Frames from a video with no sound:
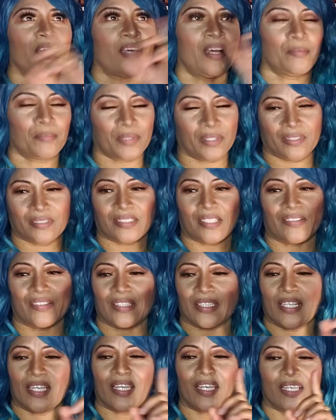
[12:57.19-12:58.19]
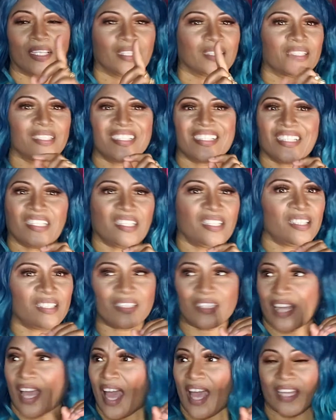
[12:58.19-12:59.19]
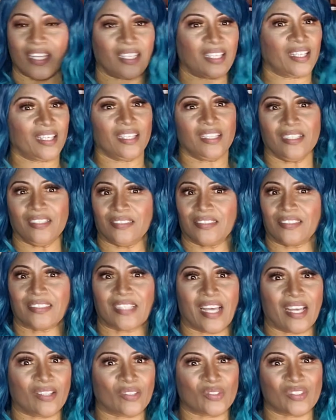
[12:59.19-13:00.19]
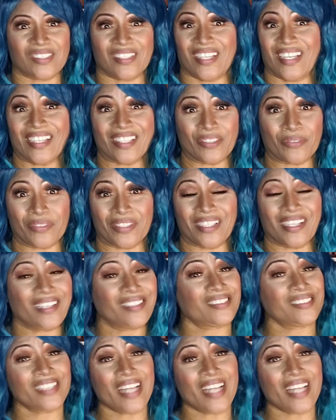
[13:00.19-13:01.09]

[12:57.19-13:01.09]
I'm gonna say that he sounds ignorant.